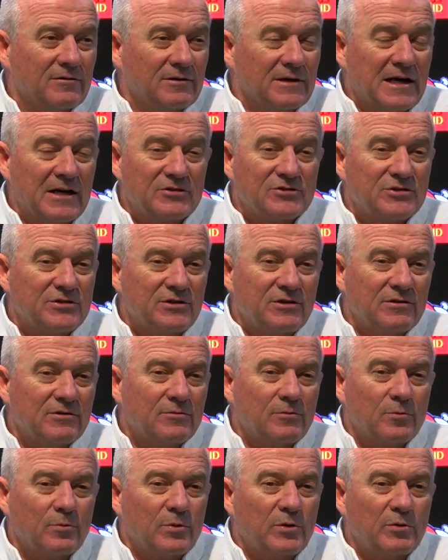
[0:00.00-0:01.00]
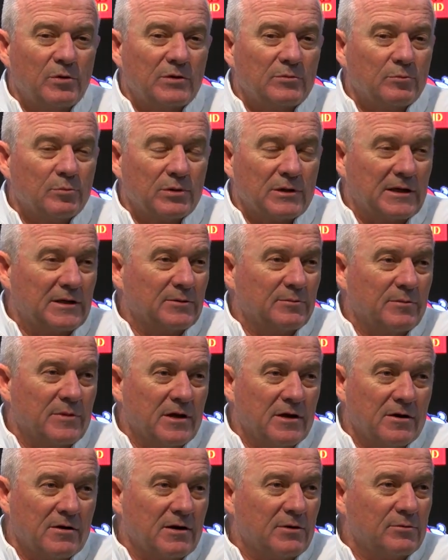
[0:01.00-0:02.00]
Last year when we went and played them
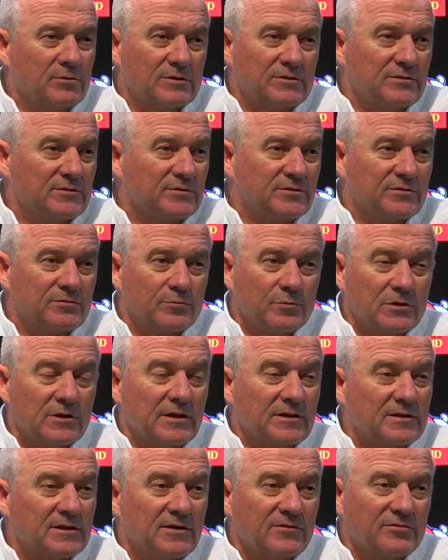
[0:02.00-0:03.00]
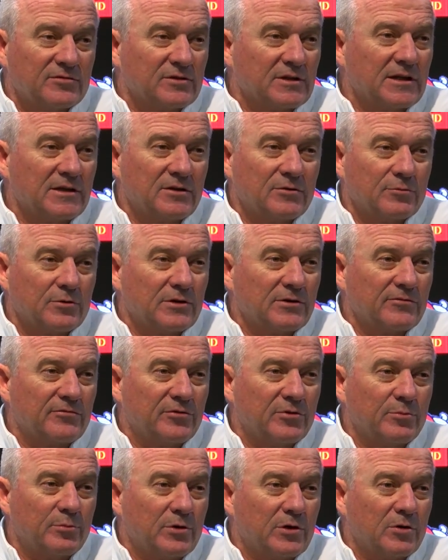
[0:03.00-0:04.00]
there, it was really tough sledding to run the
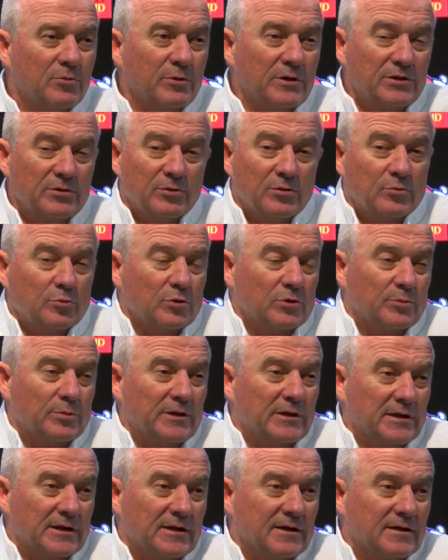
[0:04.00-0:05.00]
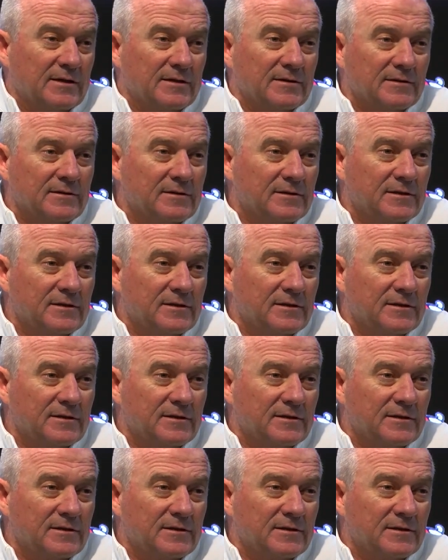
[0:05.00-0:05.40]
football. We knew it would be again,